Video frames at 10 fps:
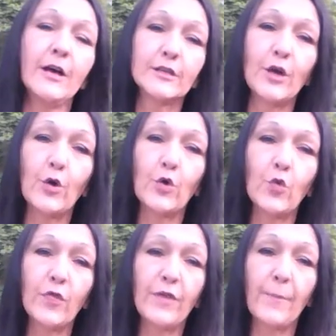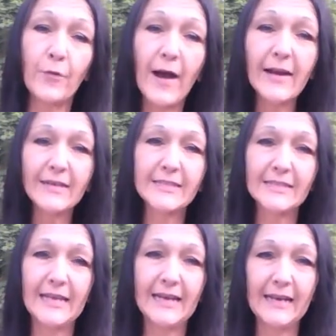So the
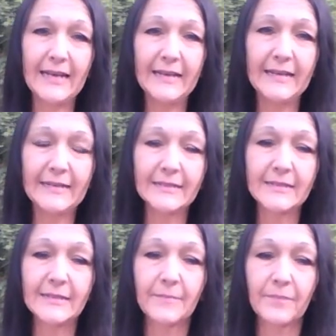practicing is